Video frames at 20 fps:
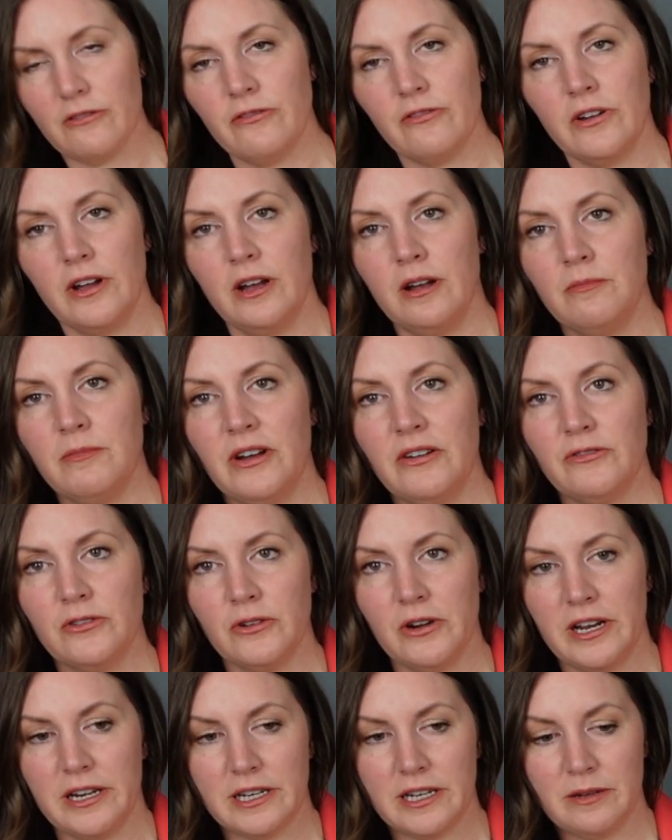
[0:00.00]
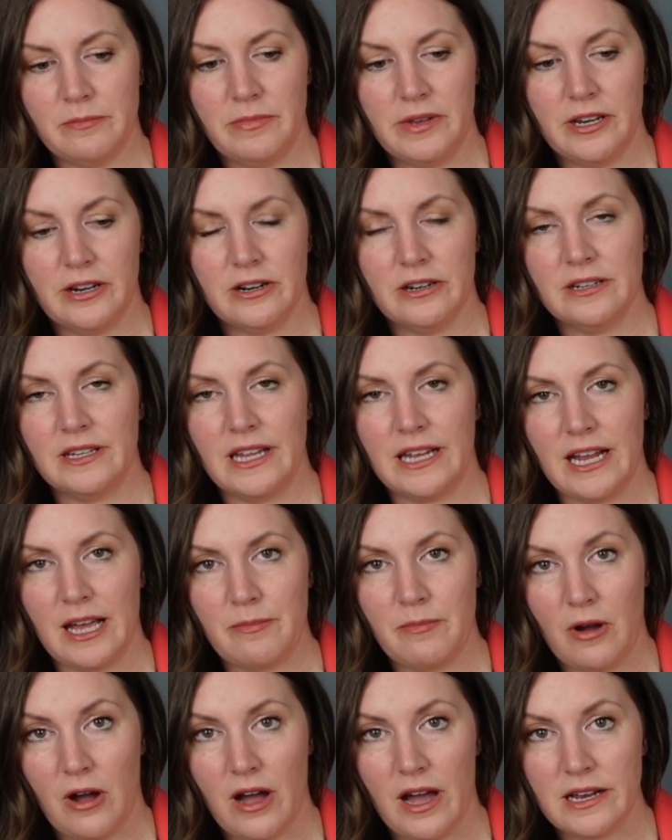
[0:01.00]
from Veronica Beard that I
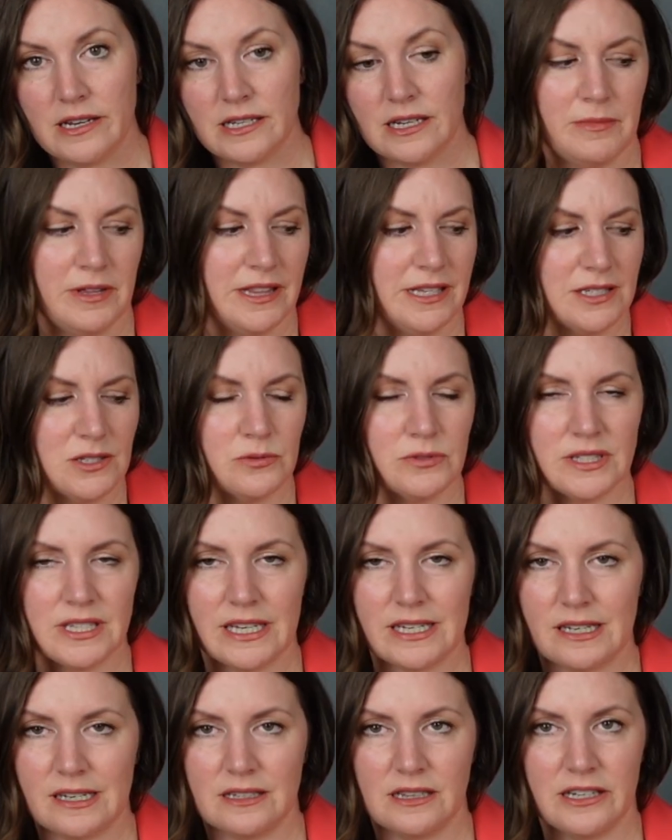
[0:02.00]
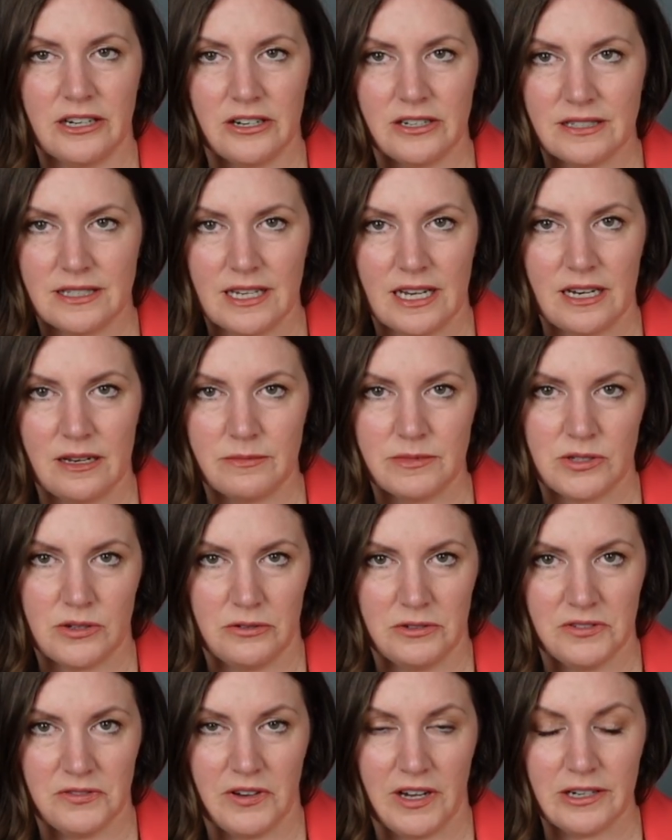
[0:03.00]
bought, and this was like a clearance item, so
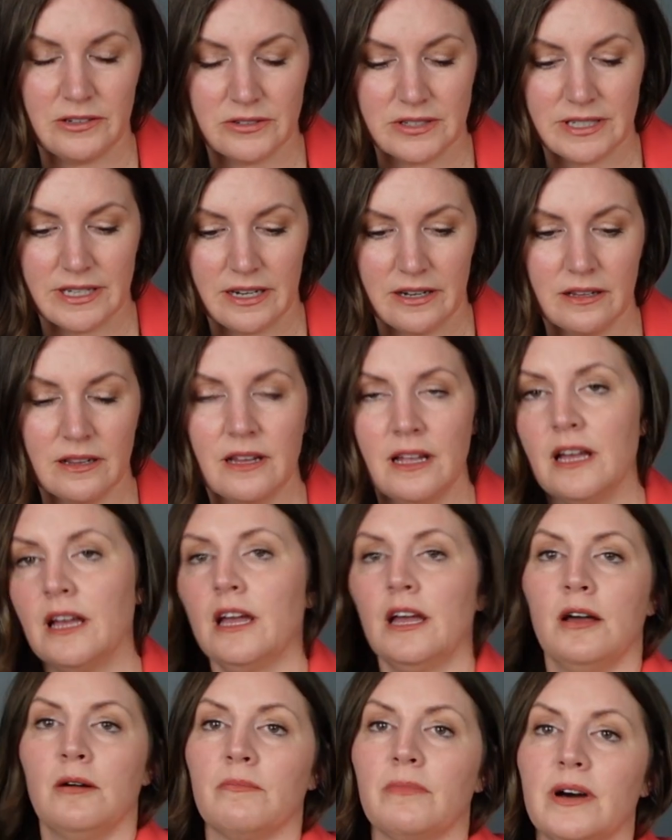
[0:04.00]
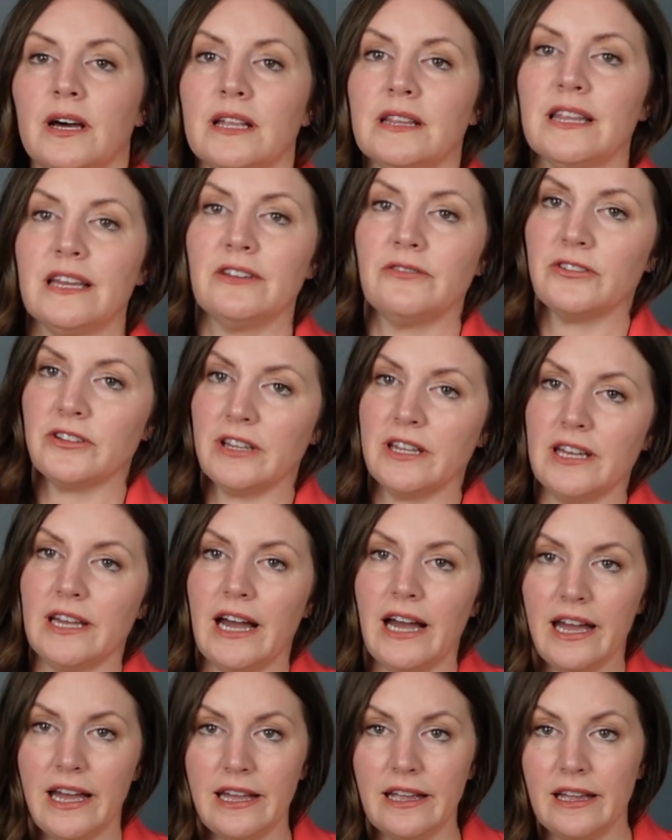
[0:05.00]
it was final sale. But thankfully
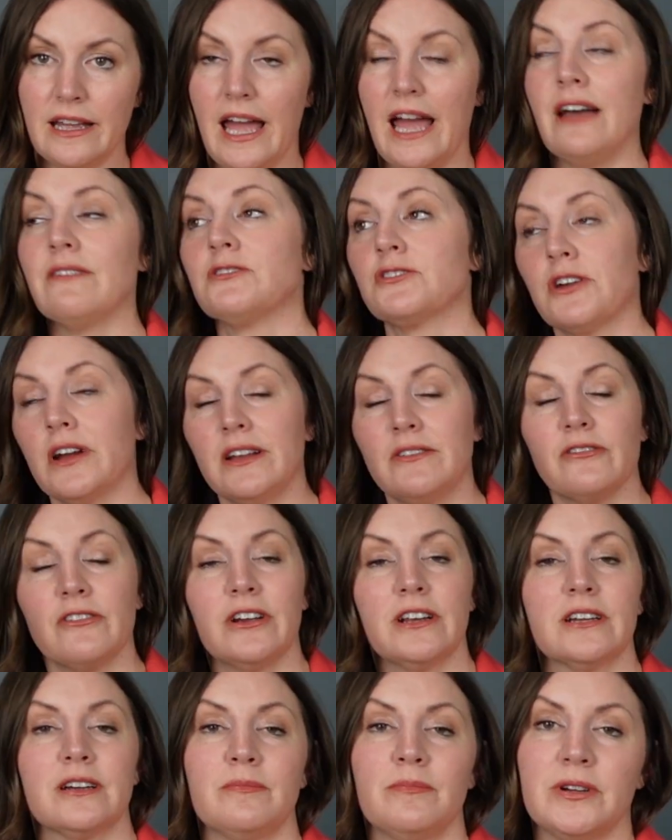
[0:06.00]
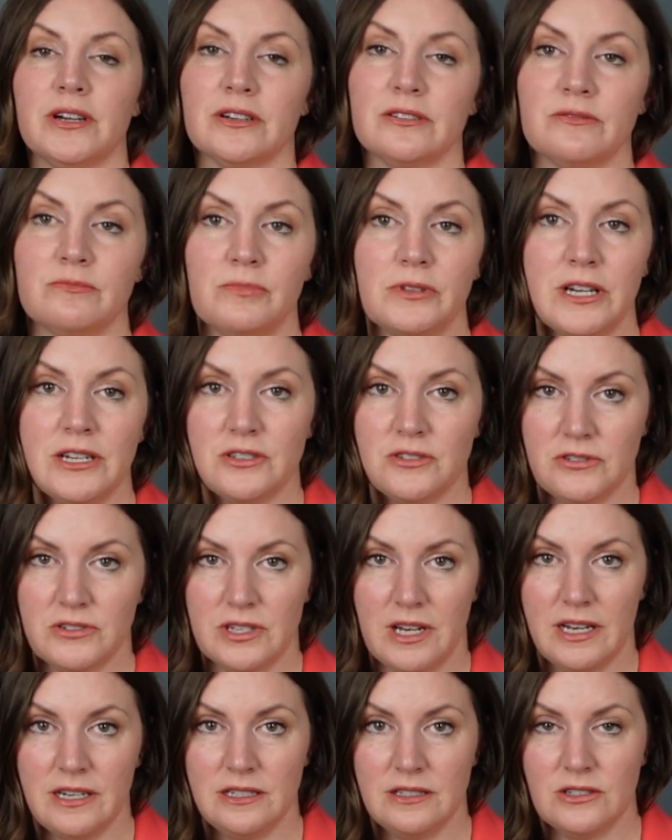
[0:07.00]
I have tried Veronica Beard blazers
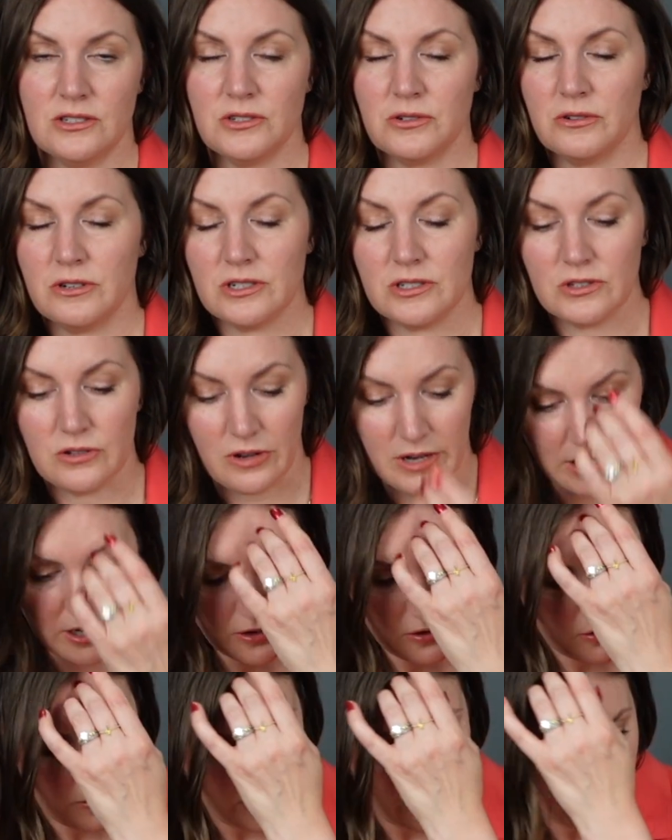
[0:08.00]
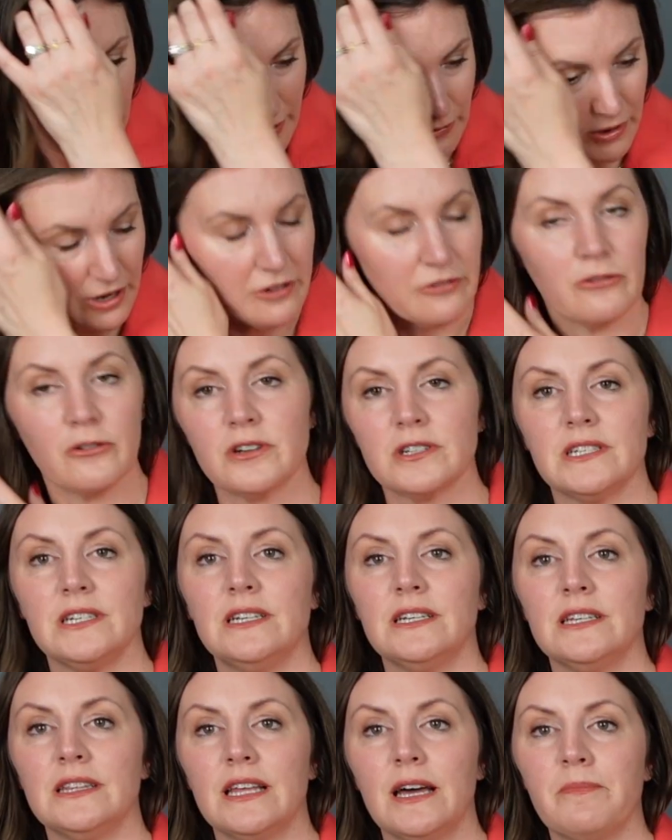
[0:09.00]
on in store, so I know I wear
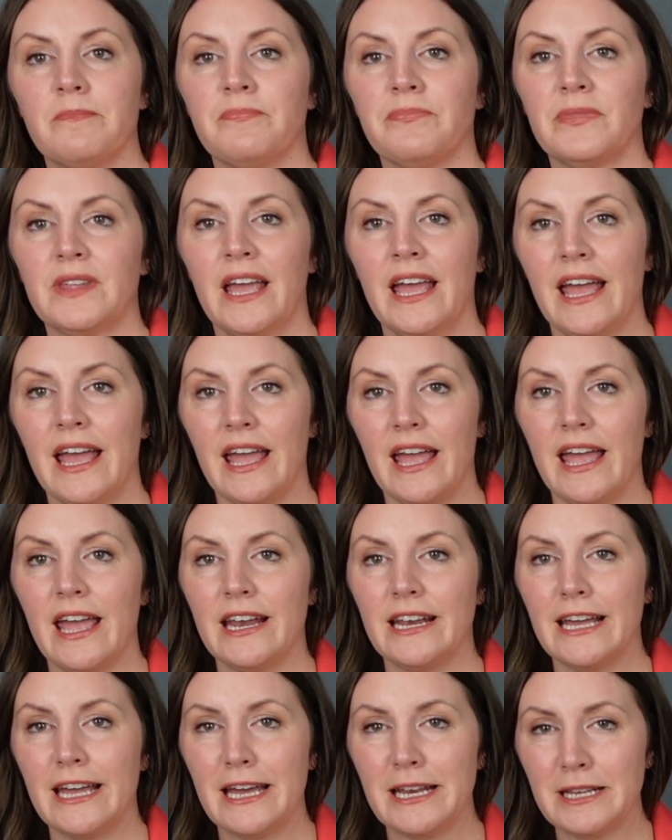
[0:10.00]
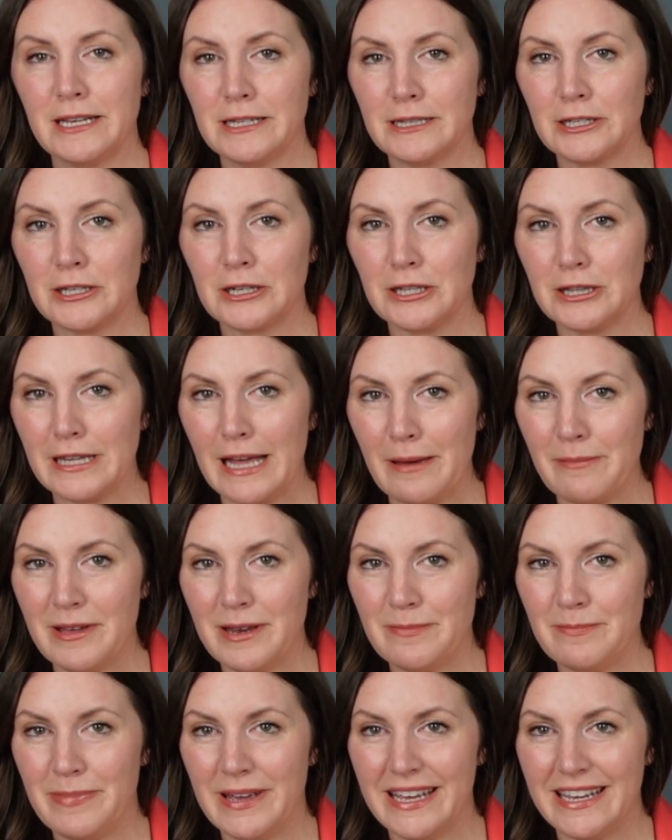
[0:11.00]
14 in them. And I added a little
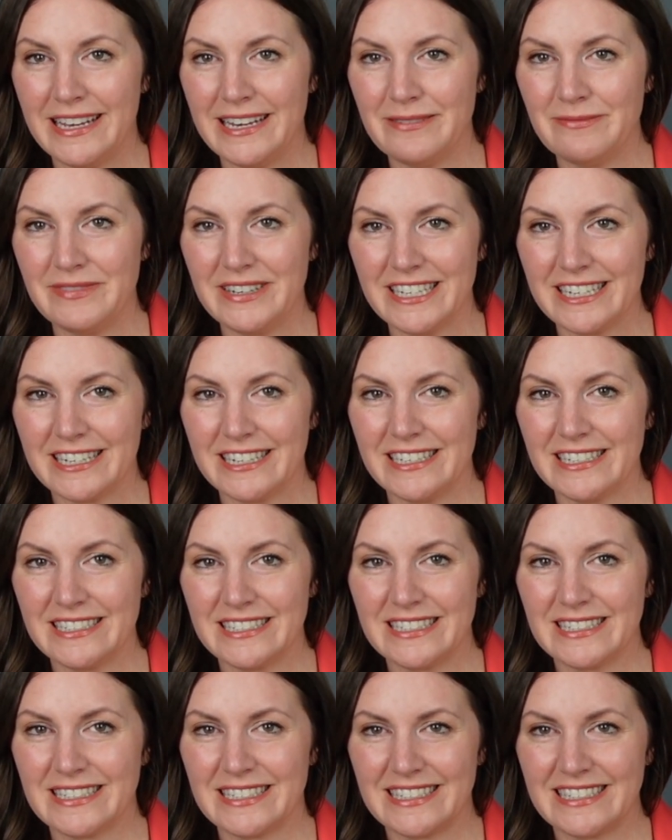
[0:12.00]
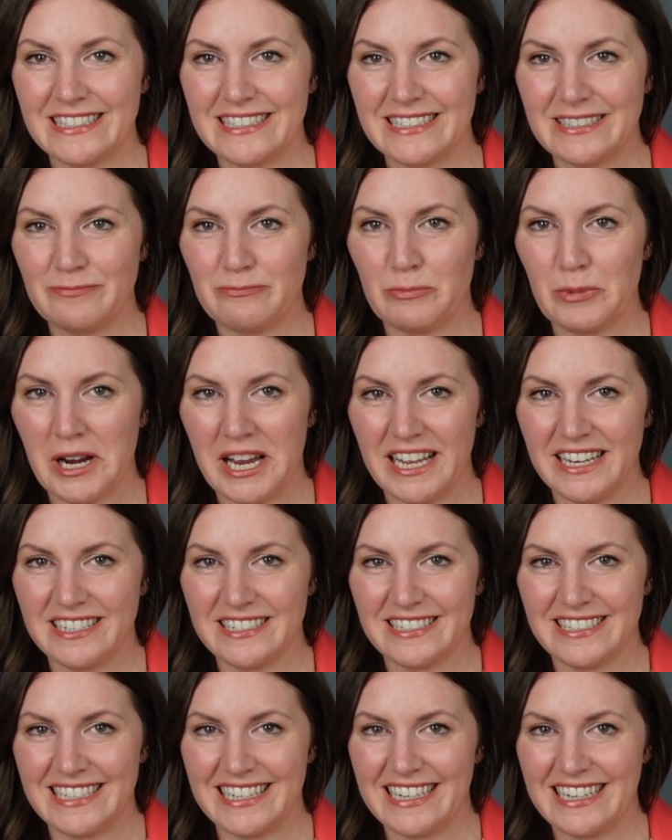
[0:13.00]
lemon pin because
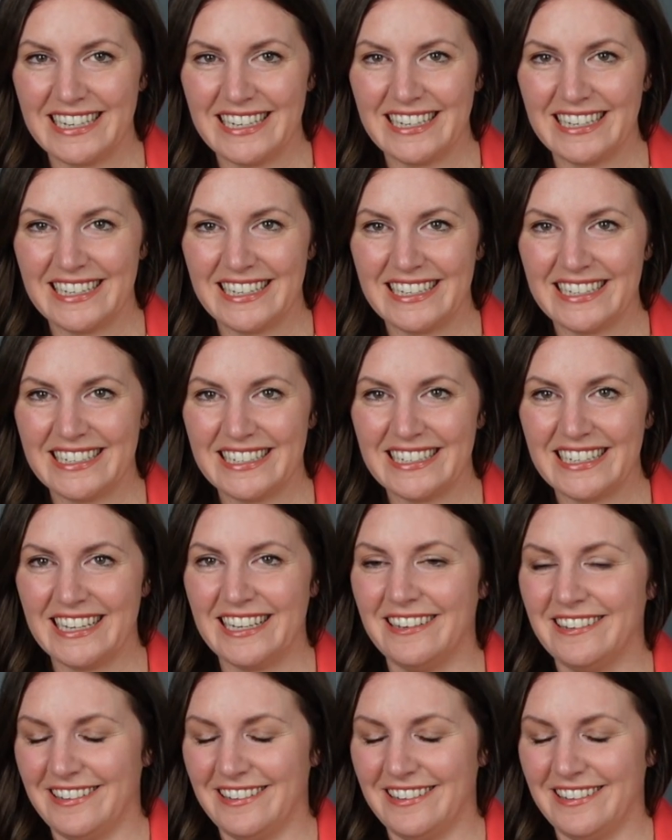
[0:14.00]
branding.